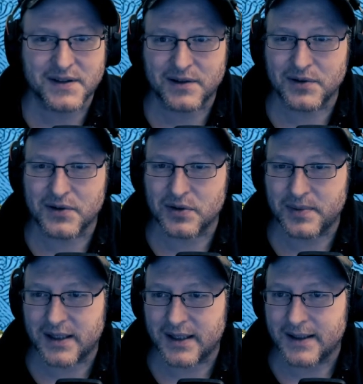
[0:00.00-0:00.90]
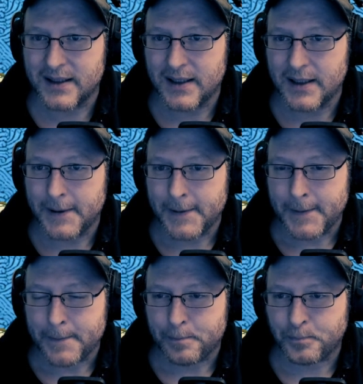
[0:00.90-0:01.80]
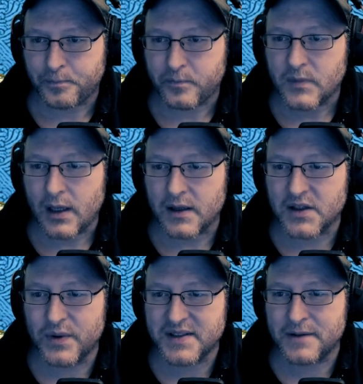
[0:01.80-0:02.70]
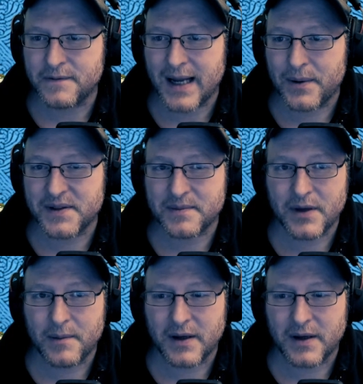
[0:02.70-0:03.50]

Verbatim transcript: the crucial part. Twisted Flowers Murmur